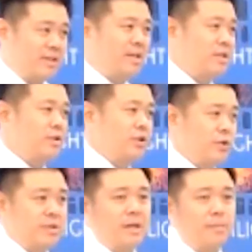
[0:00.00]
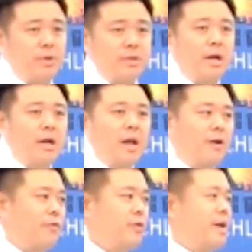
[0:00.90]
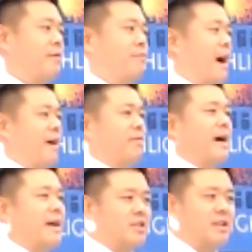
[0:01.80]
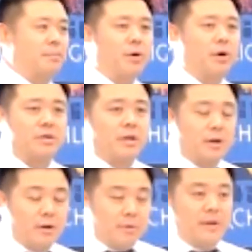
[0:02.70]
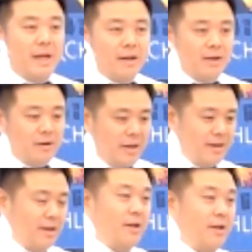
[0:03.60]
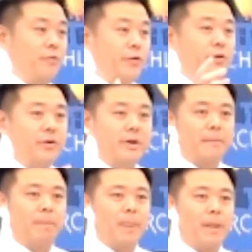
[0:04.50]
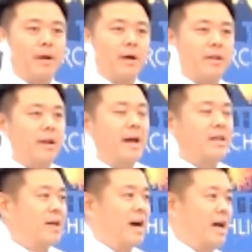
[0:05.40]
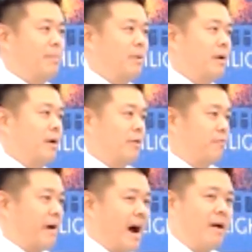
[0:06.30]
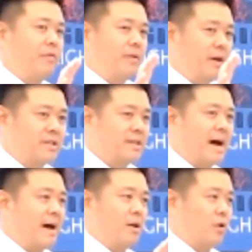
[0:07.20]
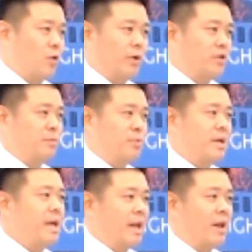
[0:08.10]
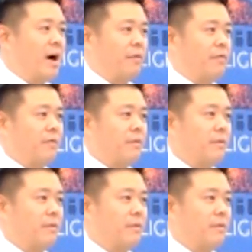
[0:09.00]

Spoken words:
it's easy to use numbers. If you get 5 likes on a post, ding, ding, and you feel good. The next time, 5 is not going to be enough